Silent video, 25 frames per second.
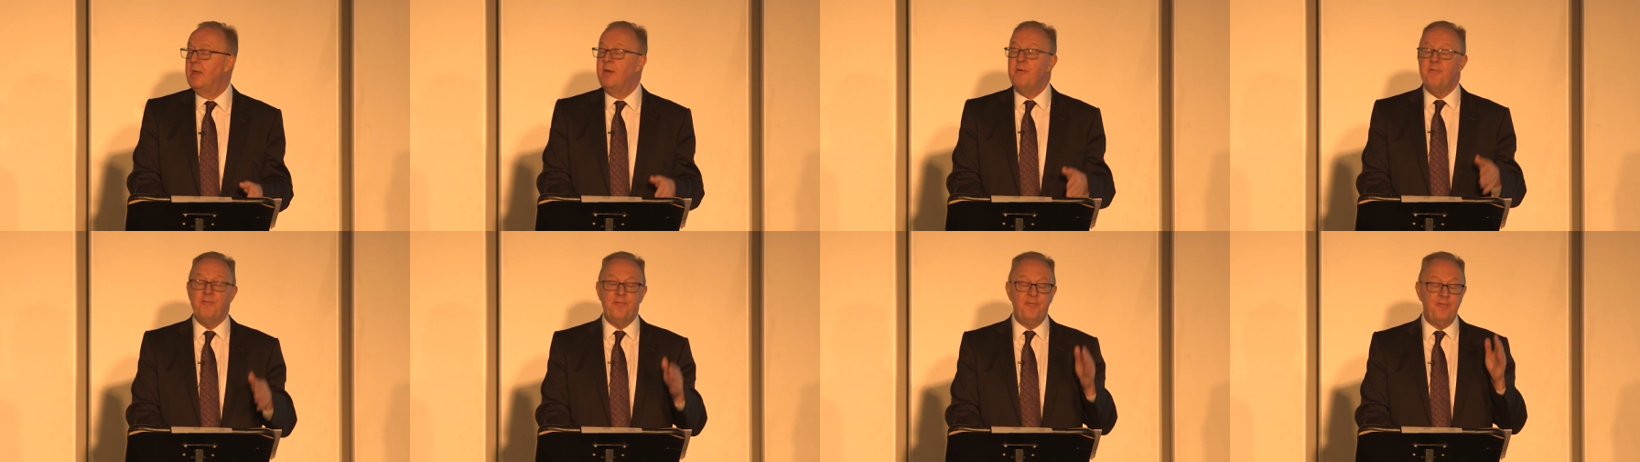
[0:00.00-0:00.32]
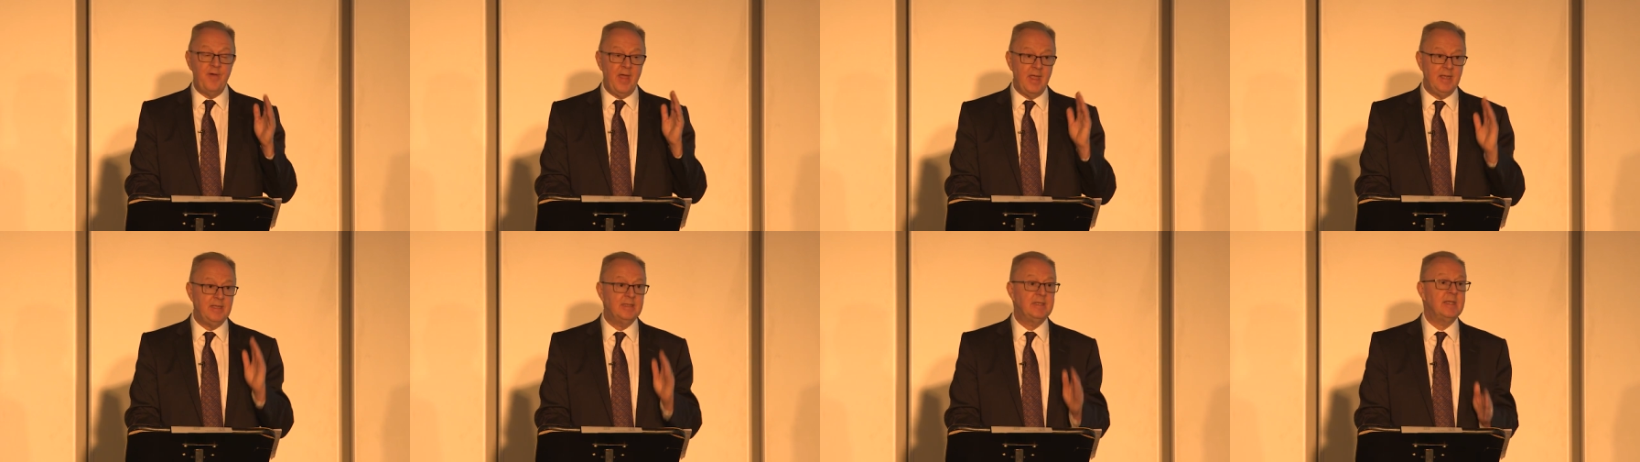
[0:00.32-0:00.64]

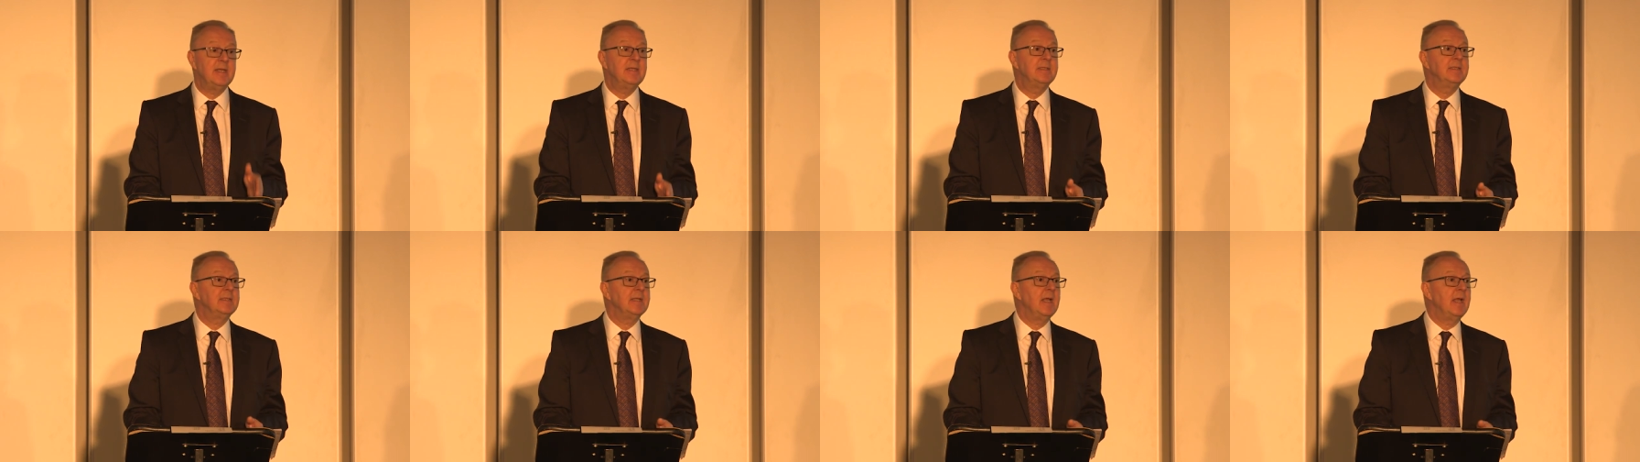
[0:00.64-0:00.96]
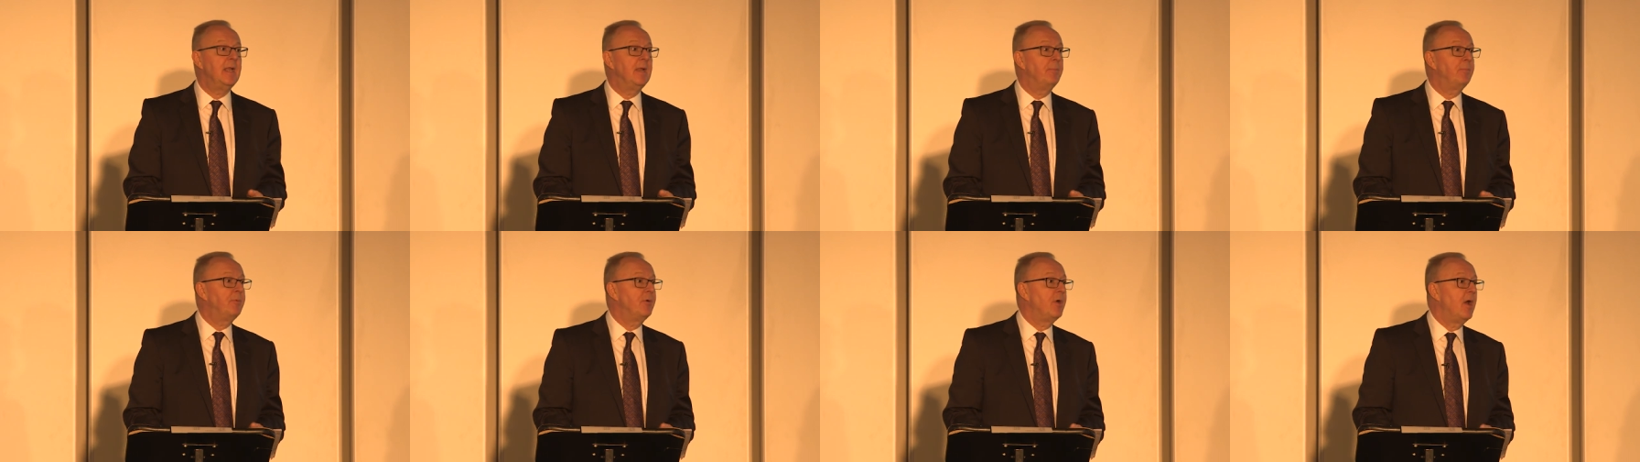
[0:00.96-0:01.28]
phases
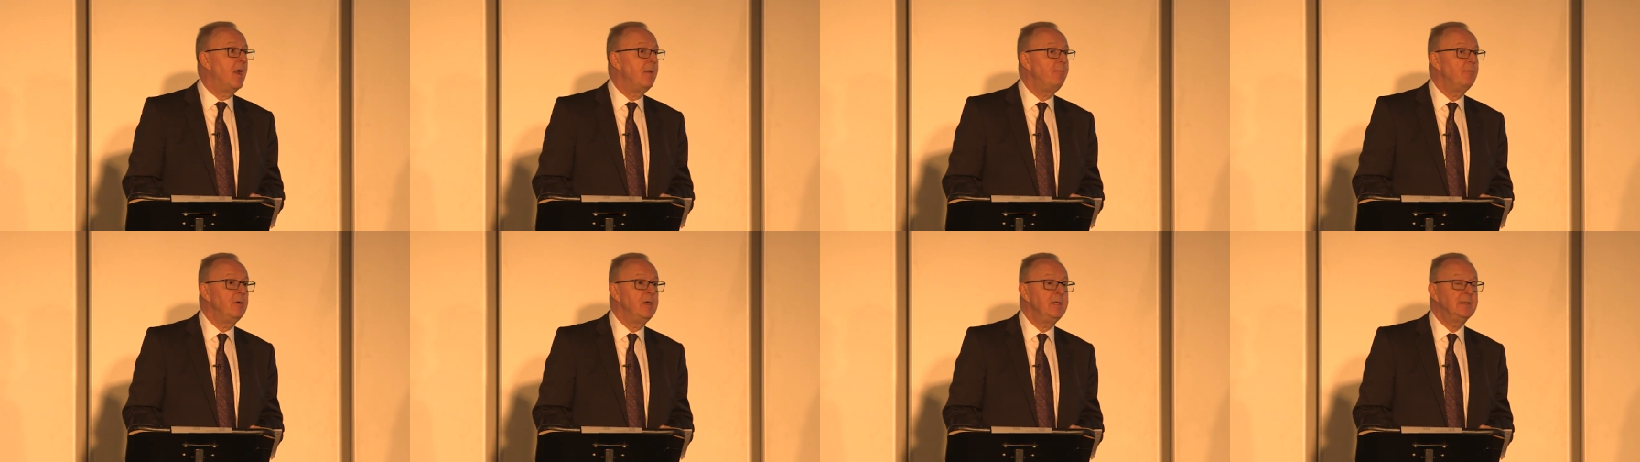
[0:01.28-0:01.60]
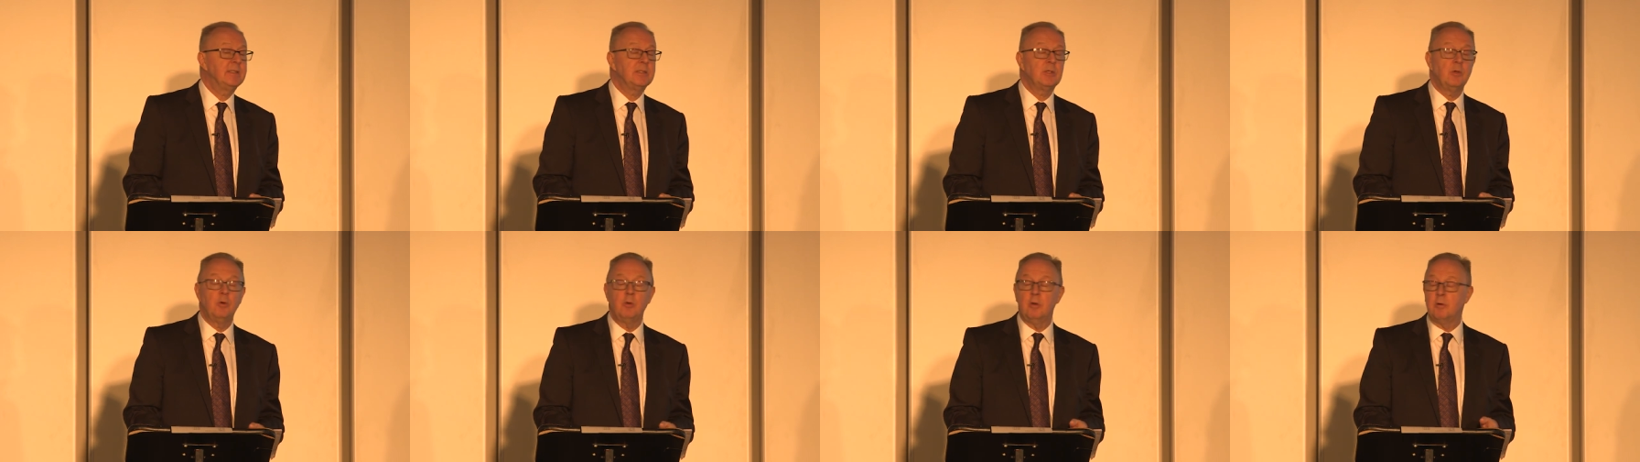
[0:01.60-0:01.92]
in a primary
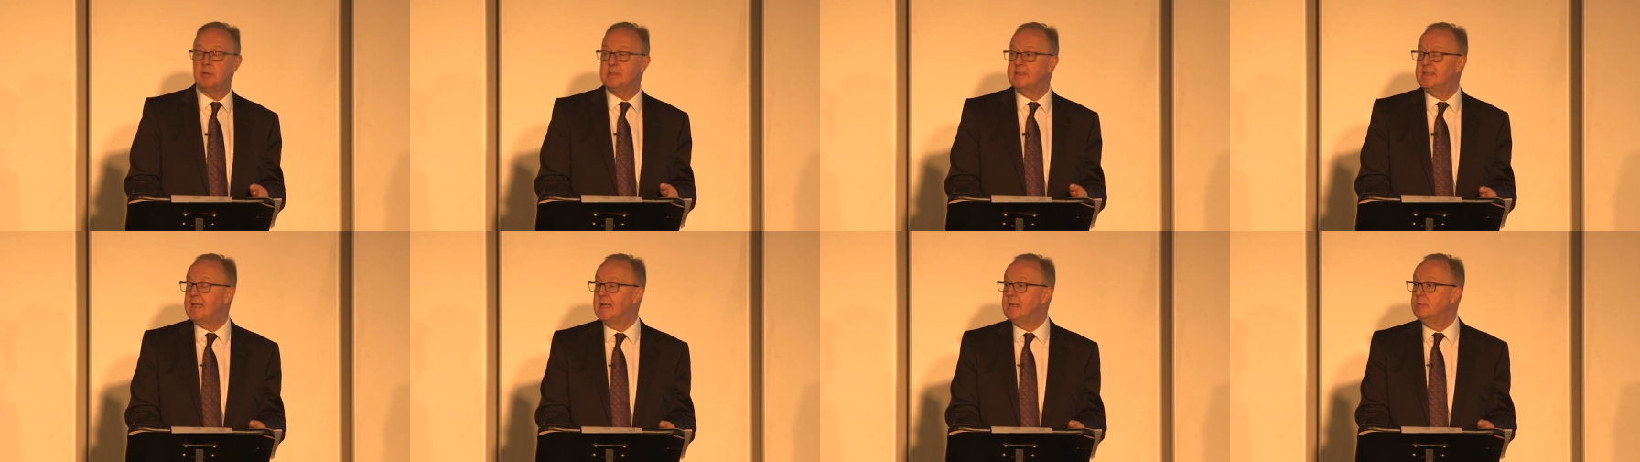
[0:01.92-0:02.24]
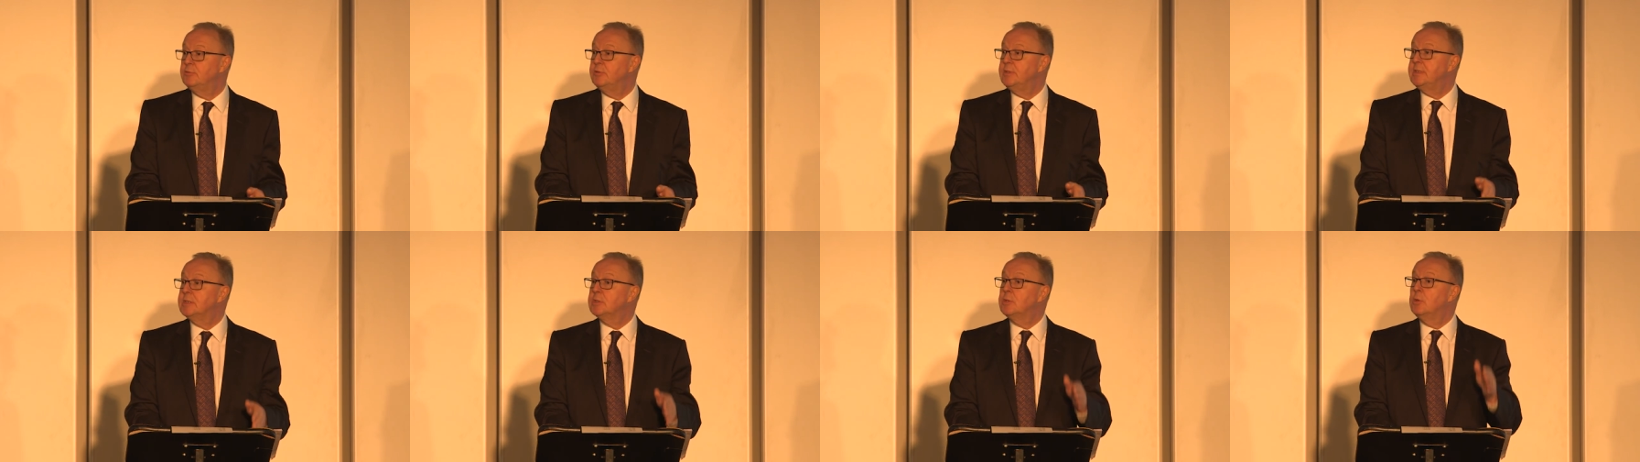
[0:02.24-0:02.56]
school or a
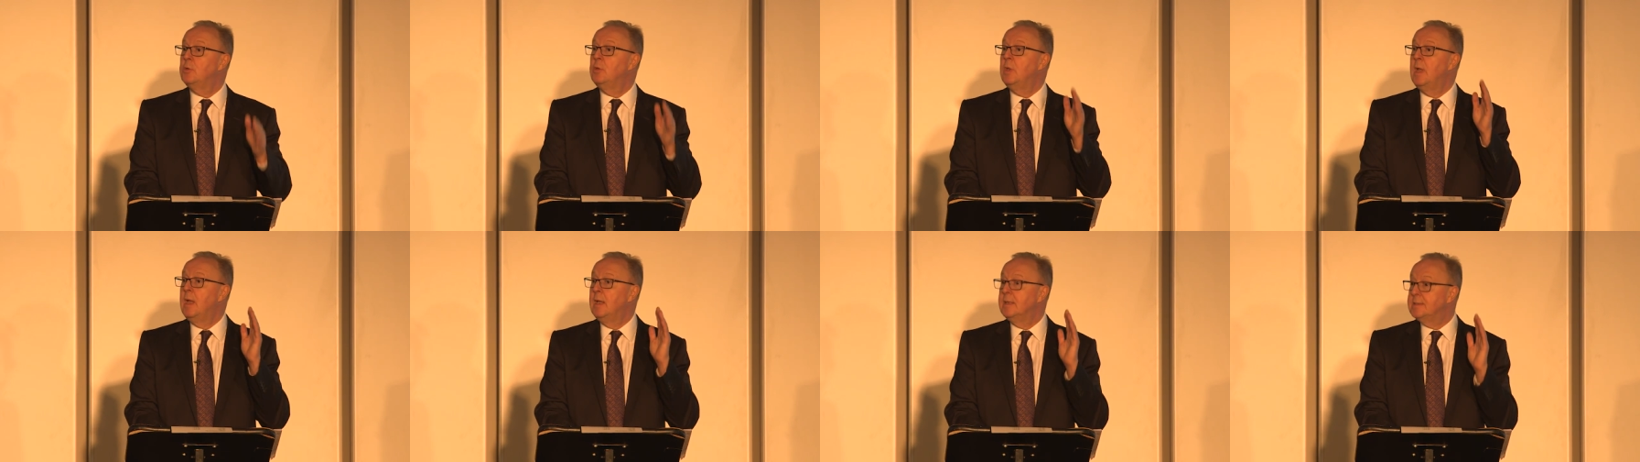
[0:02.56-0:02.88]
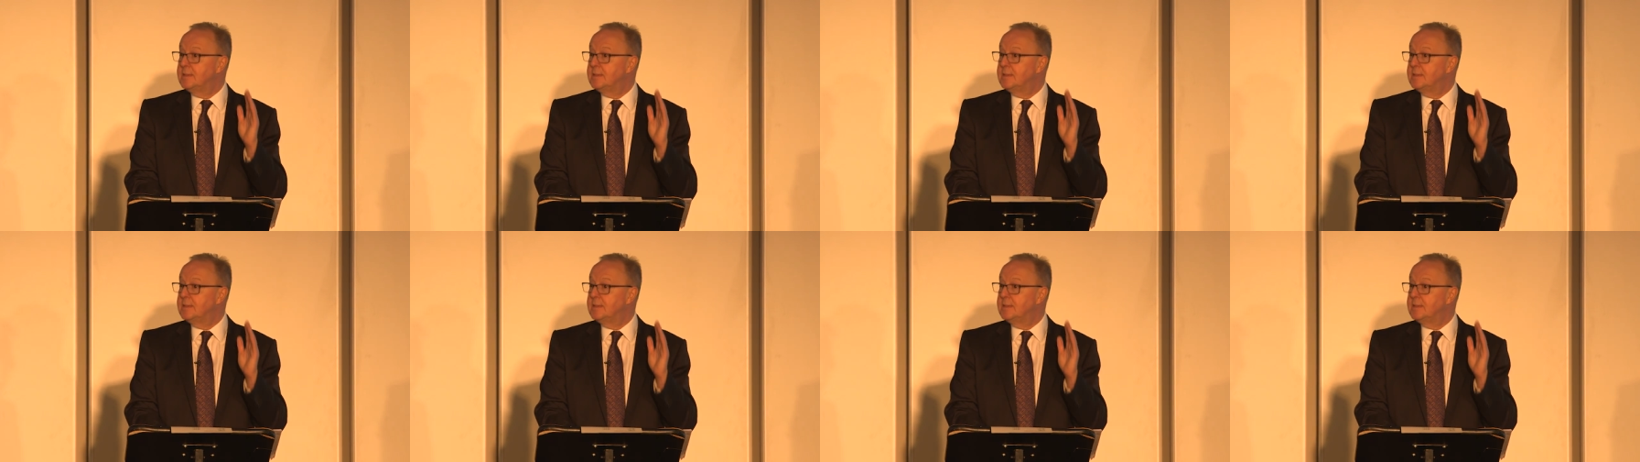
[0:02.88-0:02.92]
secondary school,